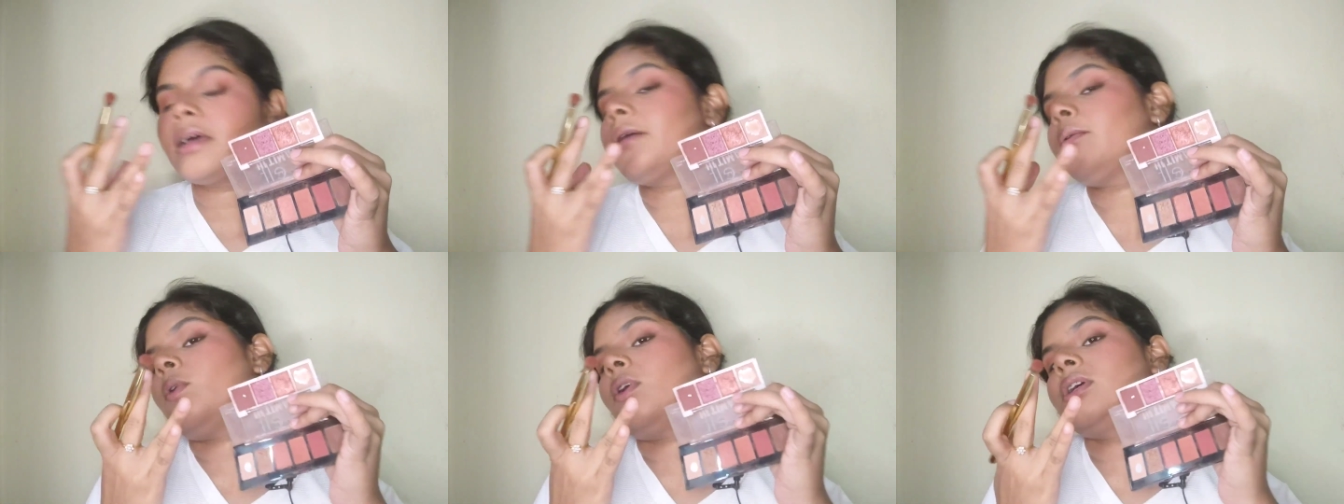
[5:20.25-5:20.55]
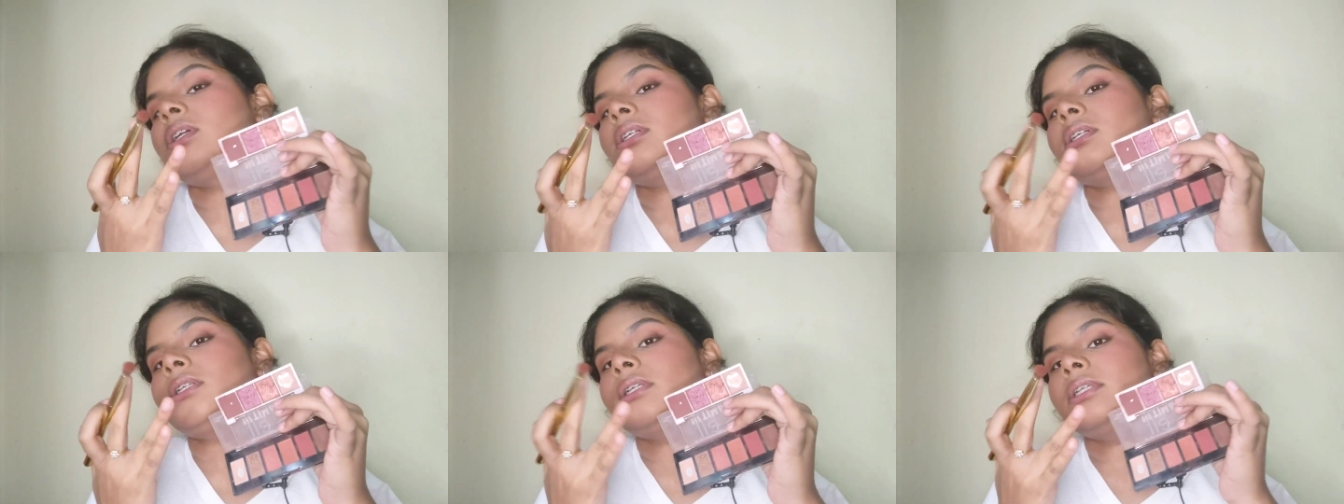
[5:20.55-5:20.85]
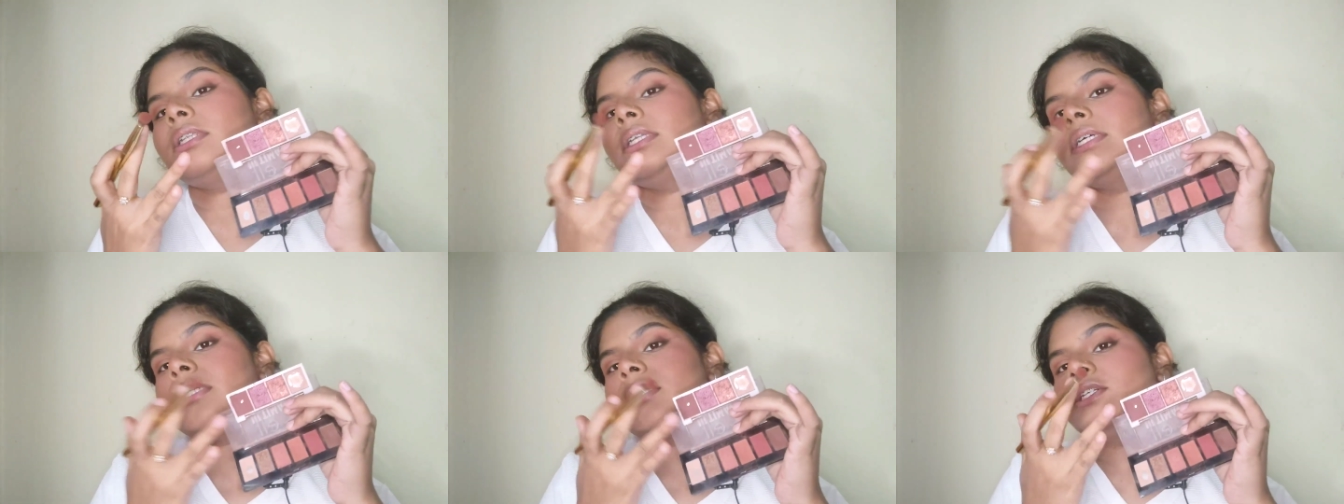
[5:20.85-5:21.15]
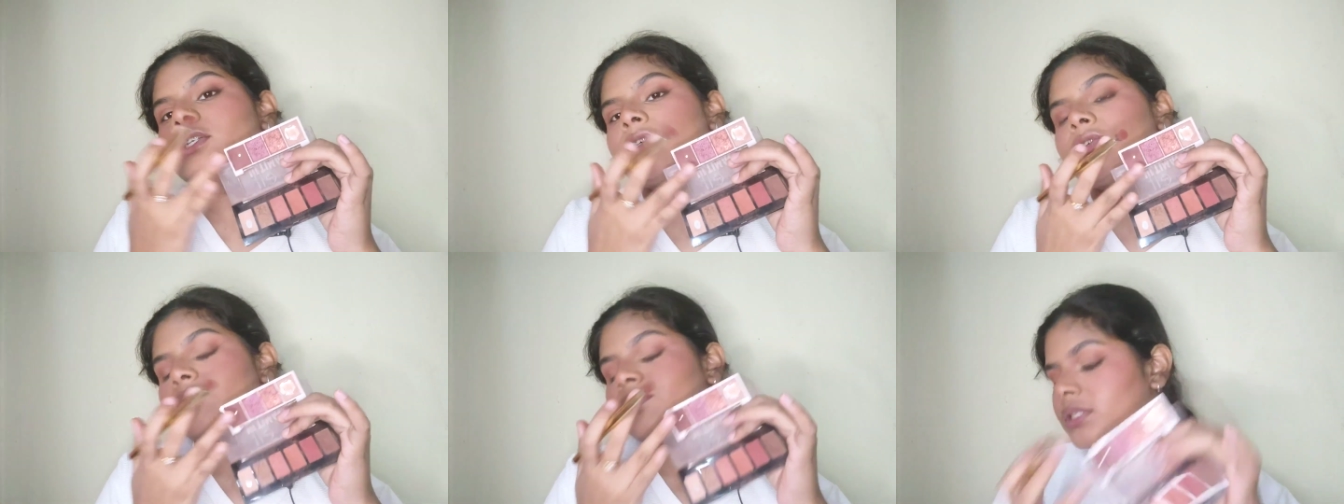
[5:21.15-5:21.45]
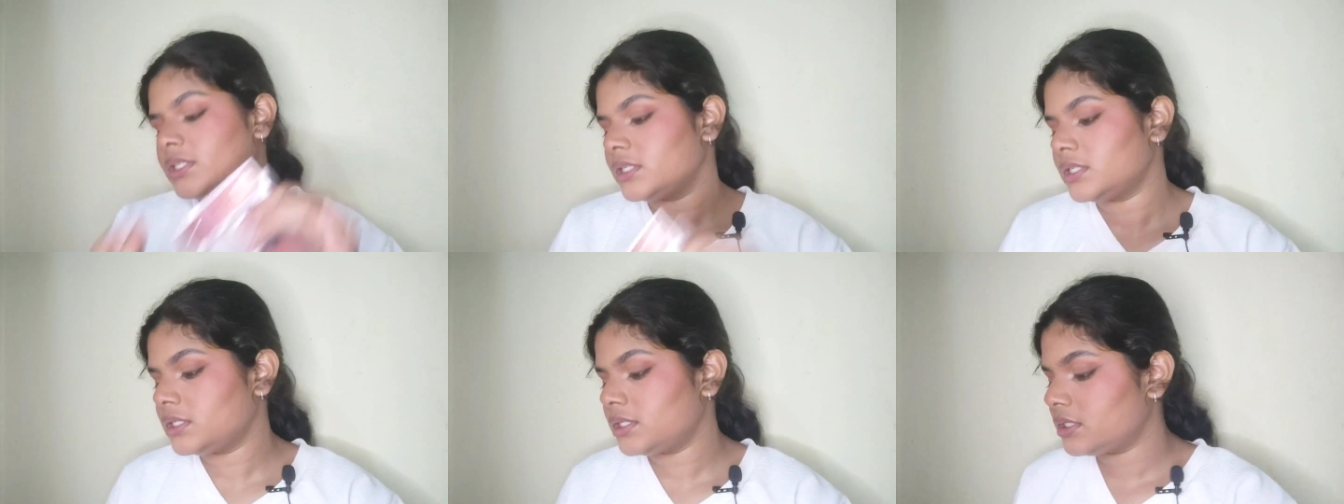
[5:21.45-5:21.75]
I want a little hint of
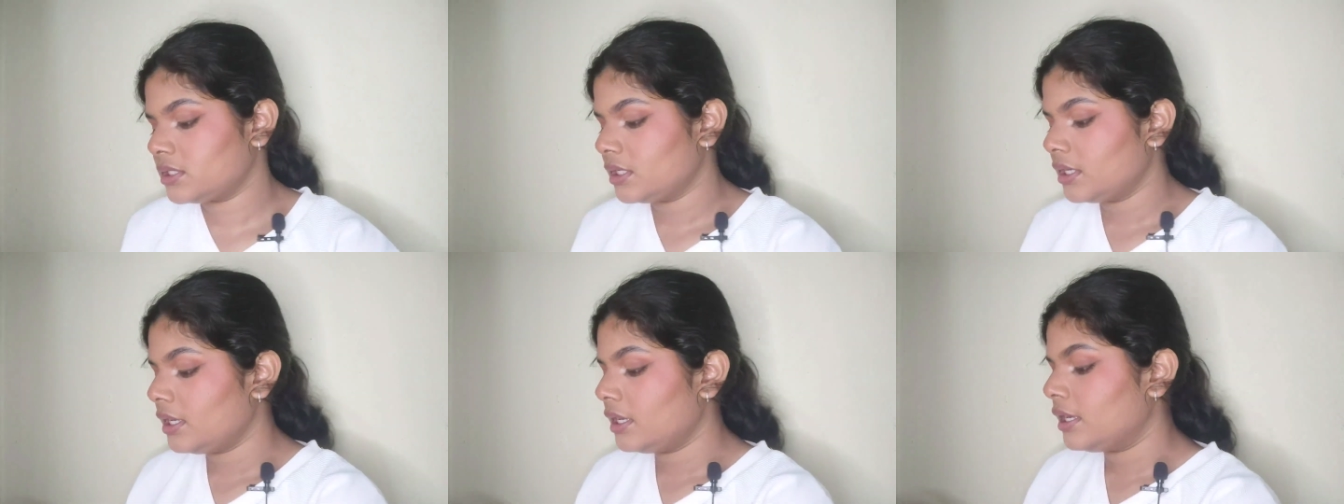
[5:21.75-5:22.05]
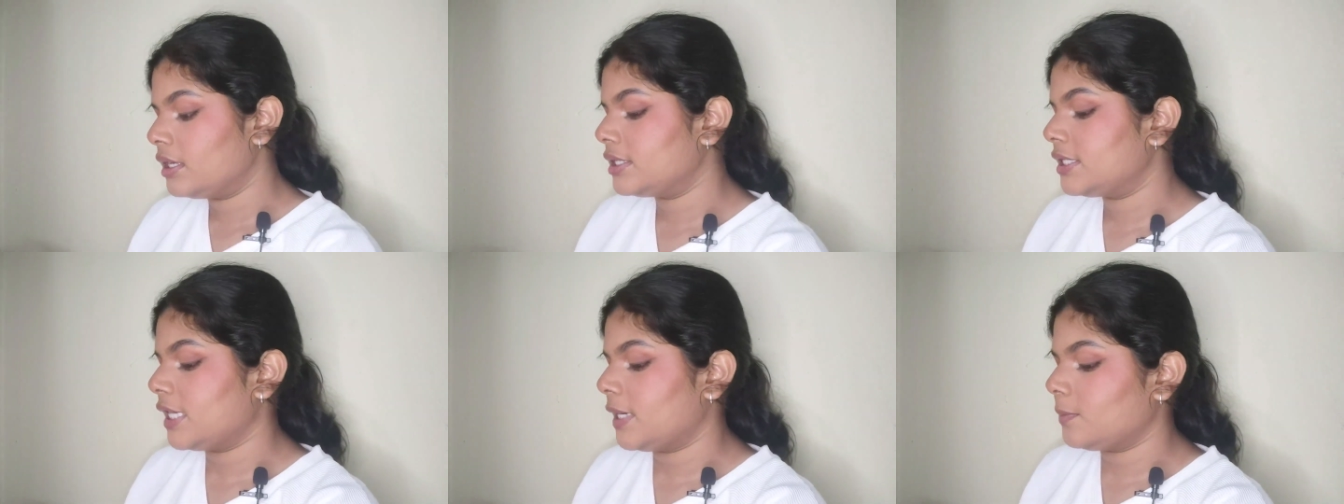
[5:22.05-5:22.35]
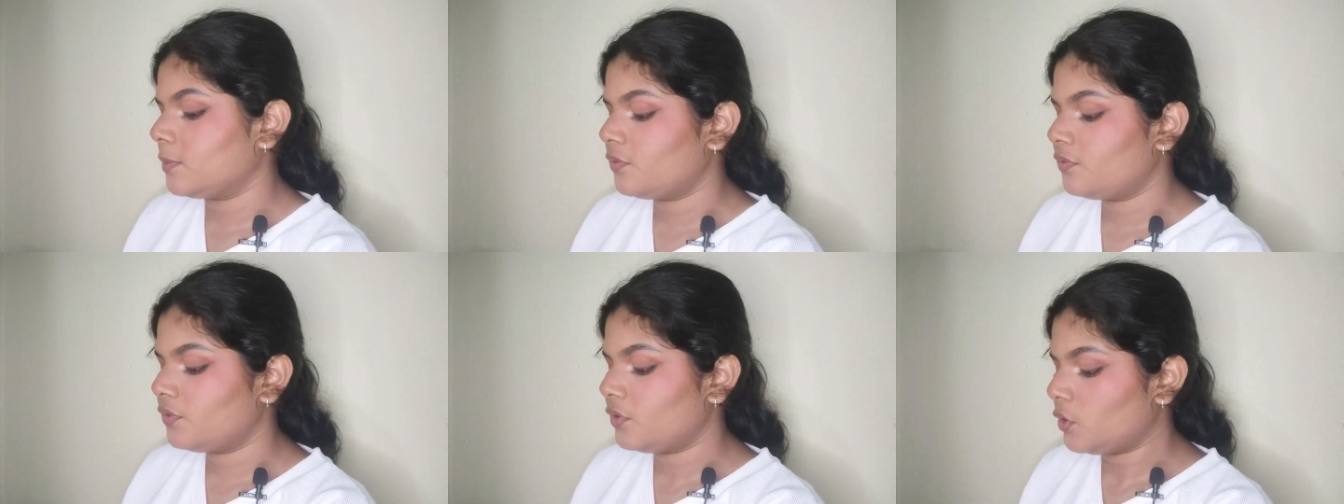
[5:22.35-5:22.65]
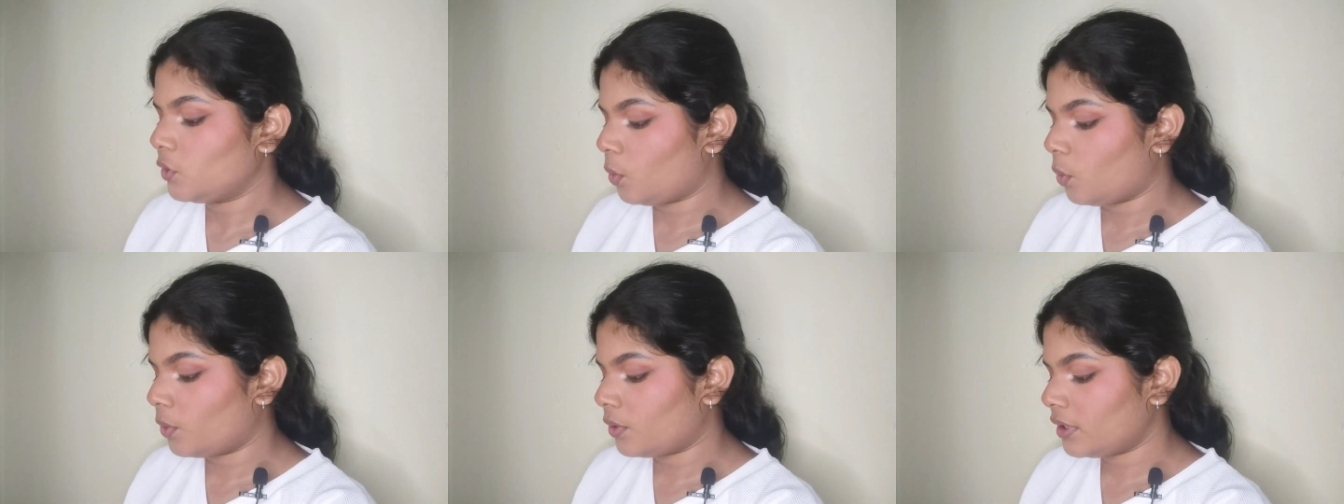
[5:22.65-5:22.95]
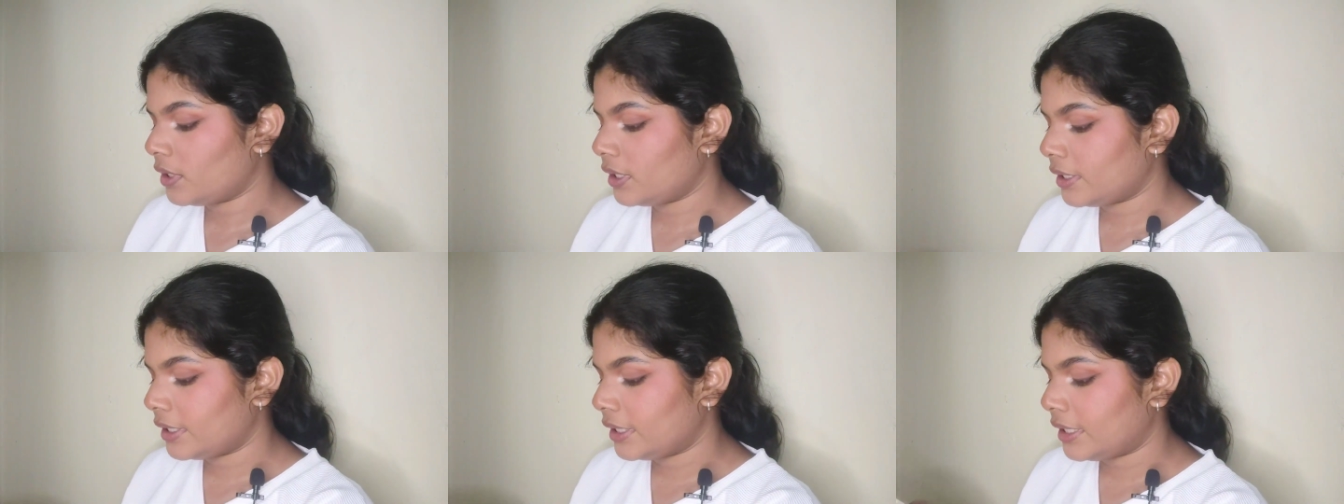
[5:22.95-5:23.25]
this type of
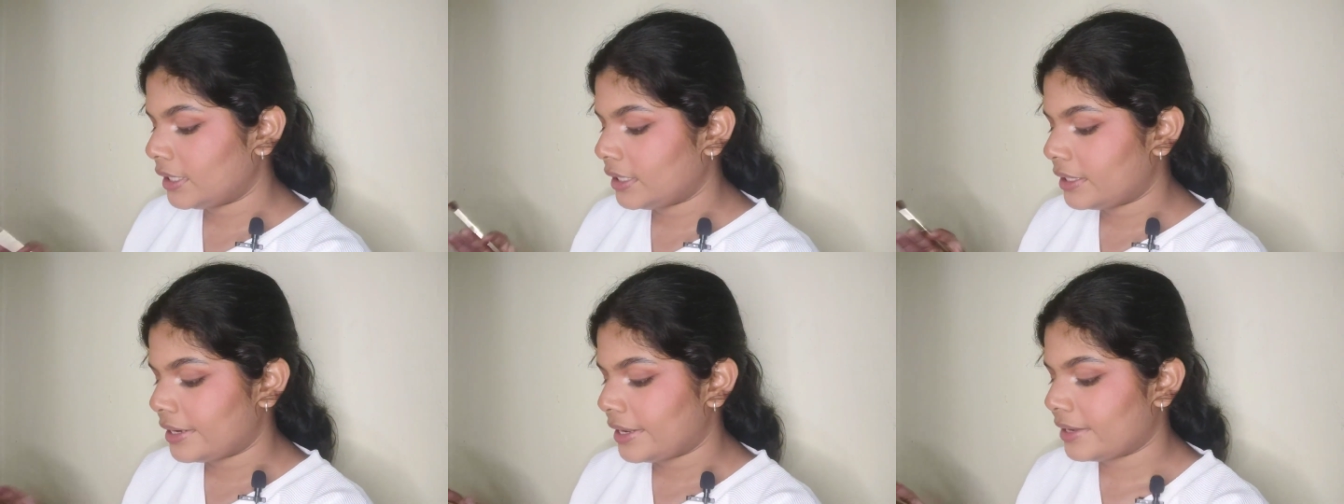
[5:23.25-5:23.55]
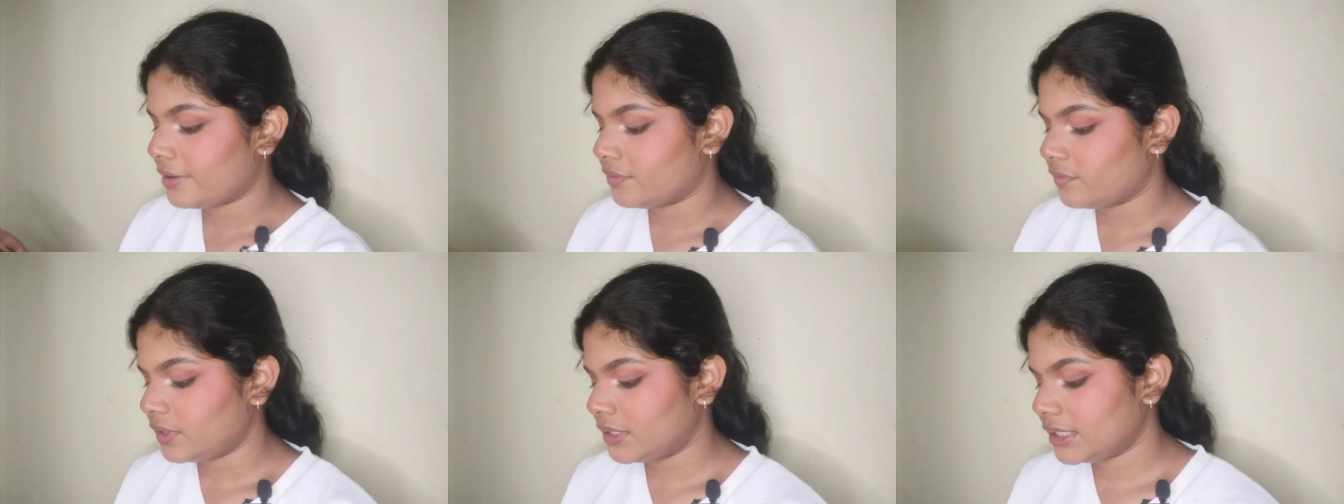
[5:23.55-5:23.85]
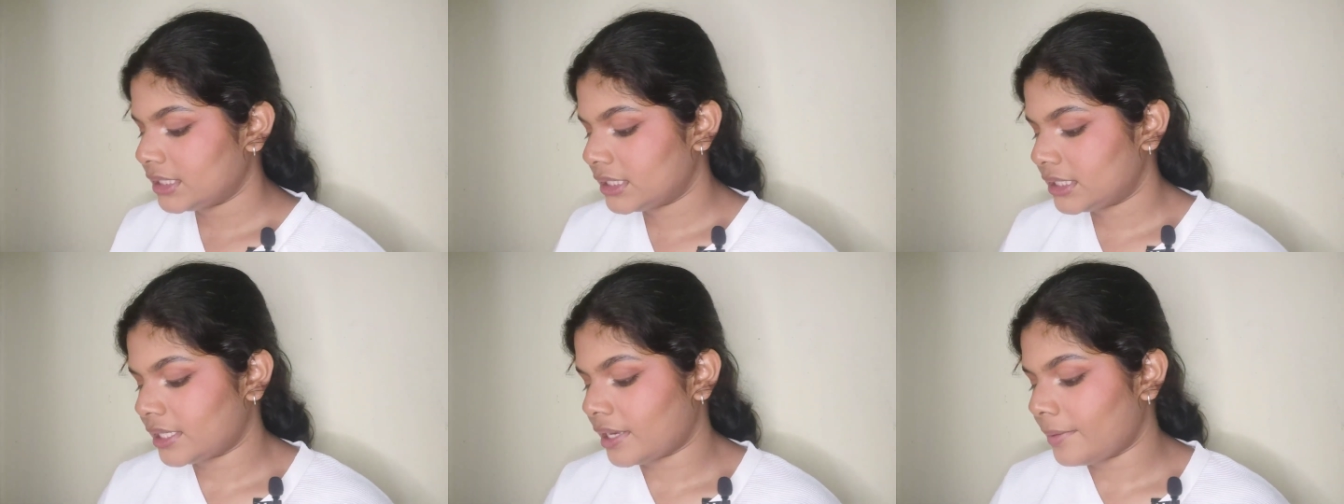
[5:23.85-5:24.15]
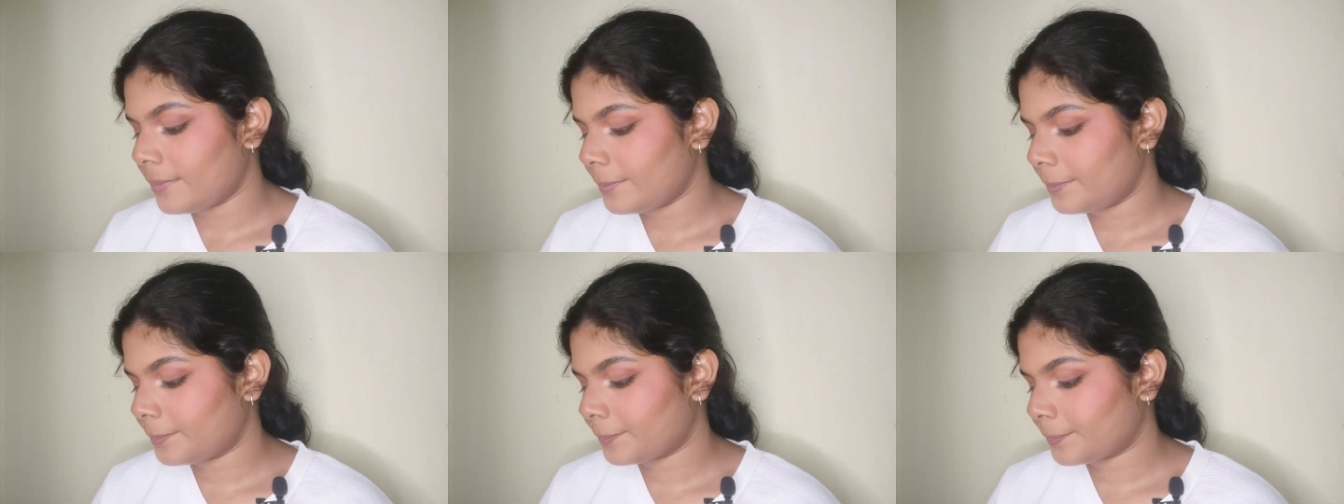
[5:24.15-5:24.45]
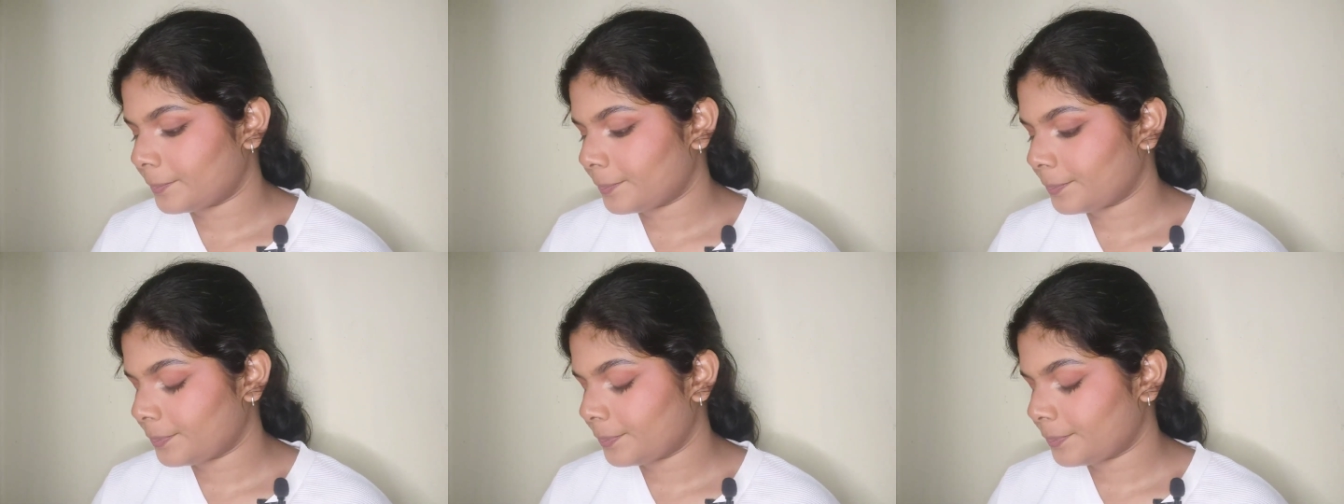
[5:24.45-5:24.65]
tone in every step.